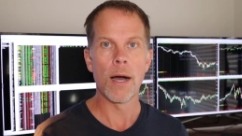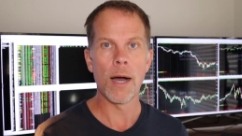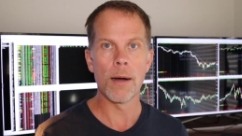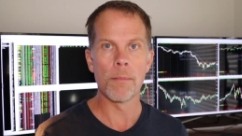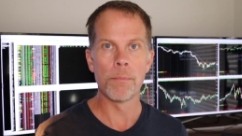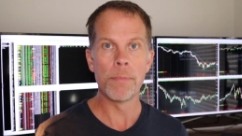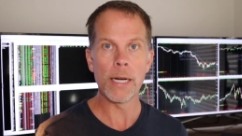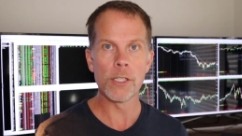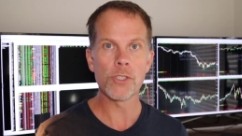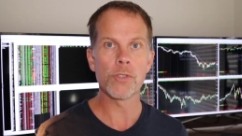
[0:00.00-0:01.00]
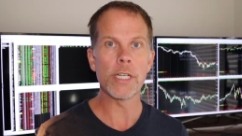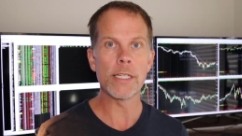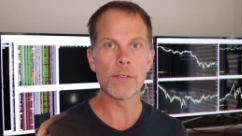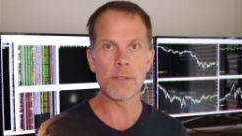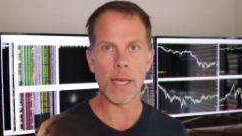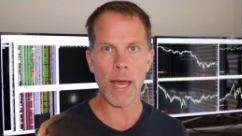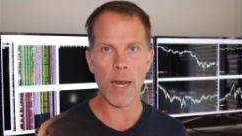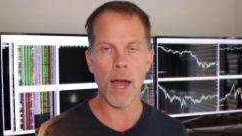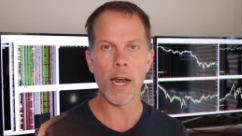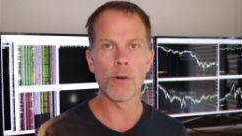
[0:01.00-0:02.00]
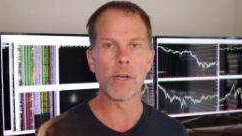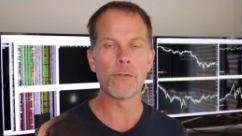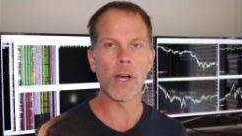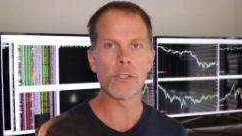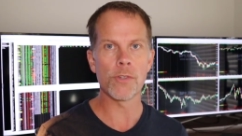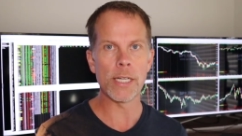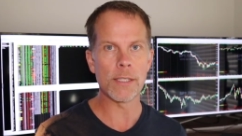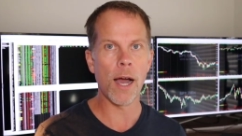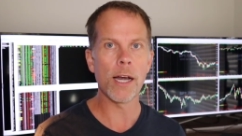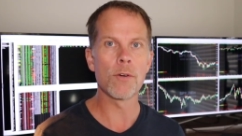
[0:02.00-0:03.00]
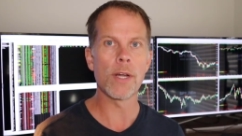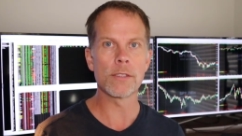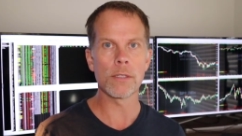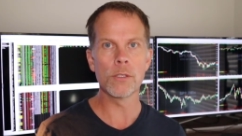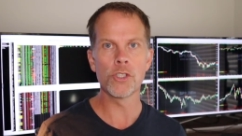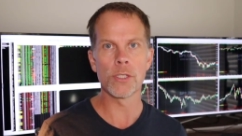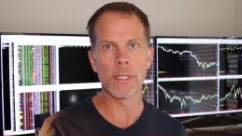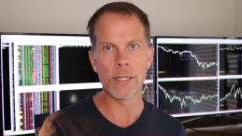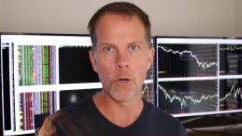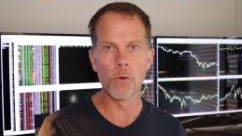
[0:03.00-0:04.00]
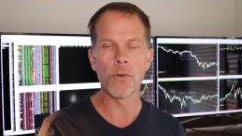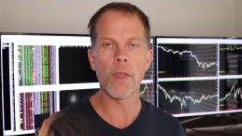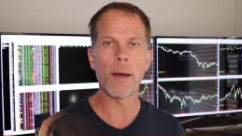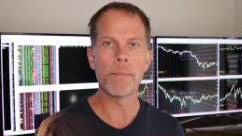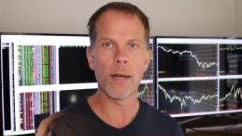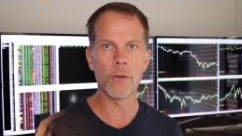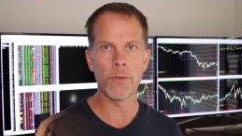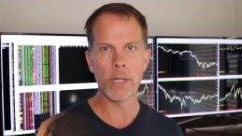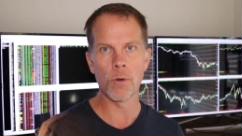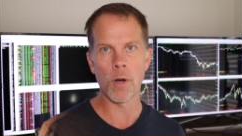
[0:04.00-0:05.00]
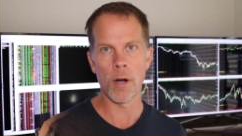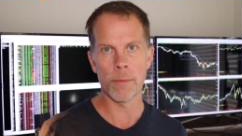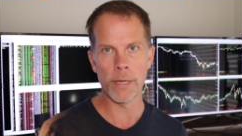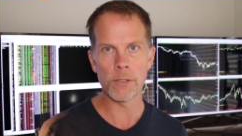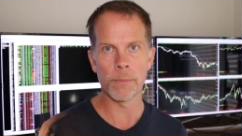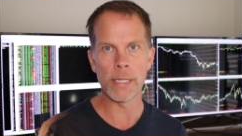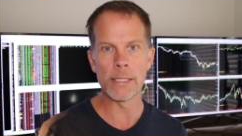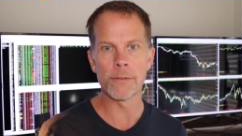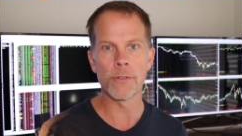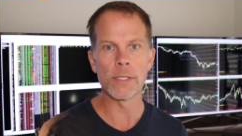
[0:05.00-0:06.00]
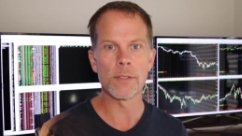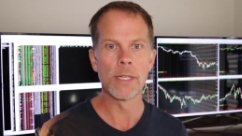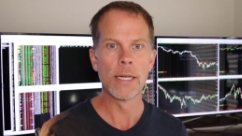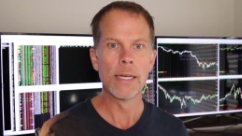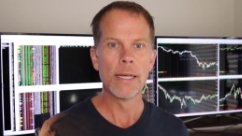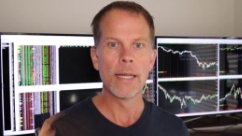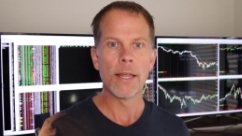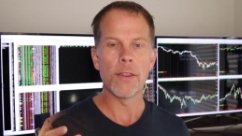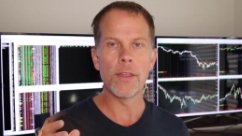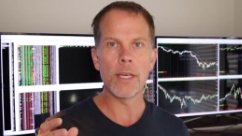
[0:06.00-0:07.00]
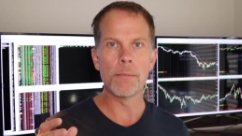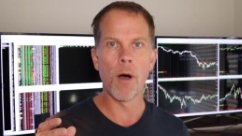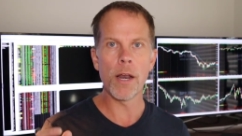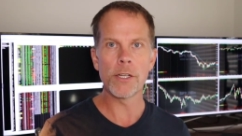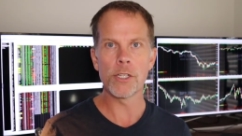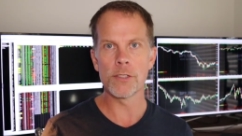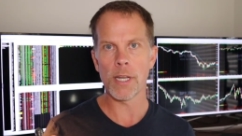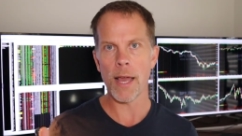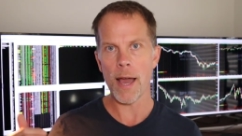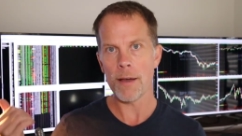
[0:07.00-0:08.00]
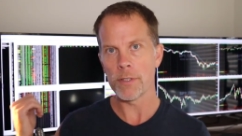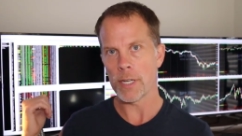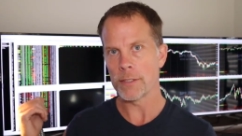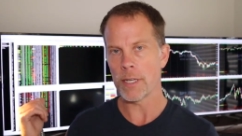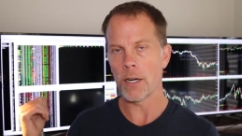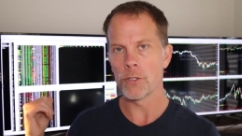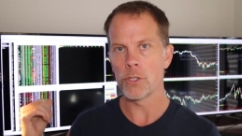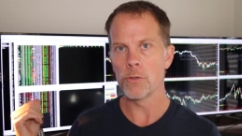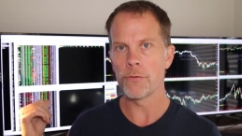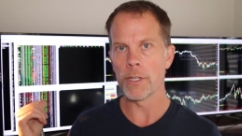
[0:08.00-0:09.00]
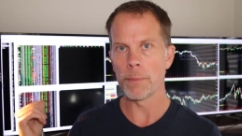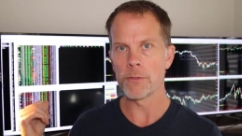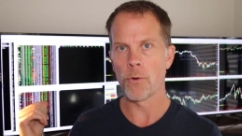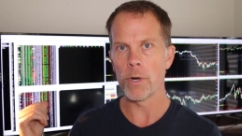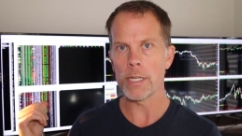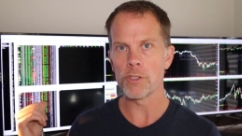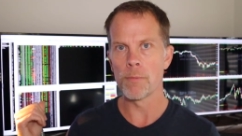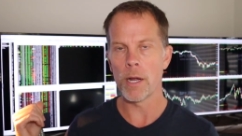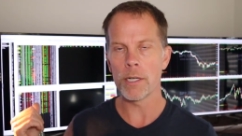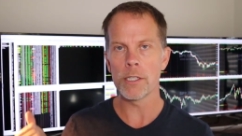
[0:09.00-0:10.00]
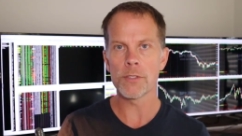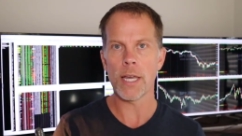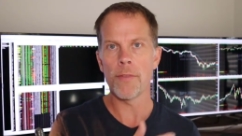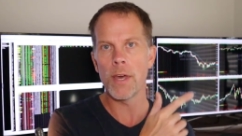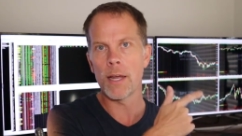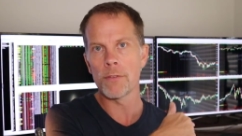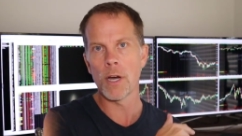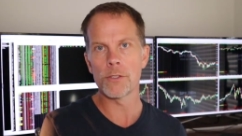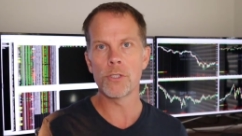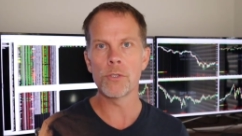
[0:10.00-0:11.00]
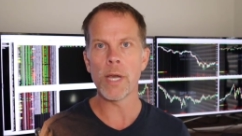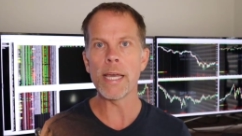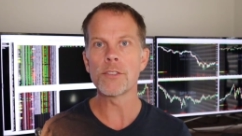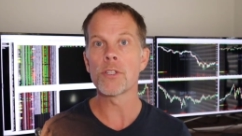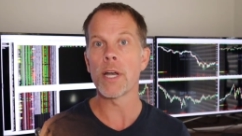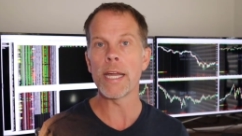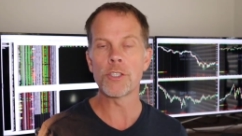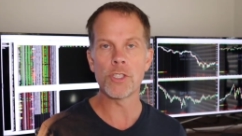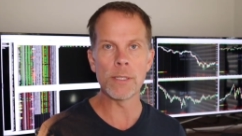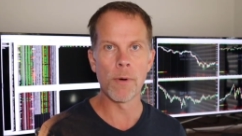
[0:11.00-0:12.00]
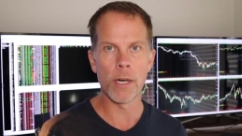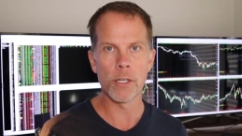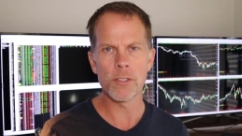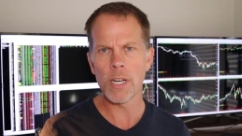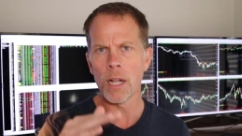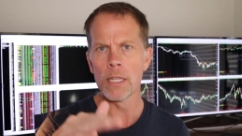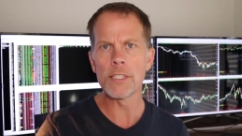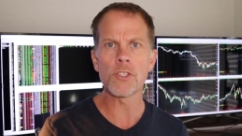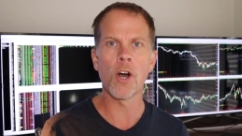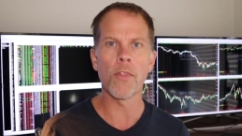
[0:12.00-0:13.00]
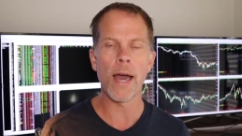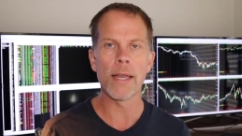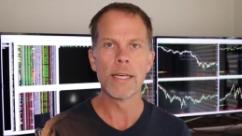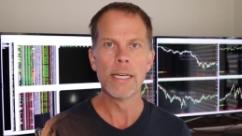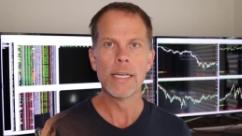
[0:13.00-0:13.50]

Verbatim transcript: uh, bigger screens at higher refresh rates, higher resolution, then go for that better video card. It makes a big difference. The monitors that I have, as I said, are two Philips 40-inch monitors, and then I've got two Acer HD monitors, and I'll list all that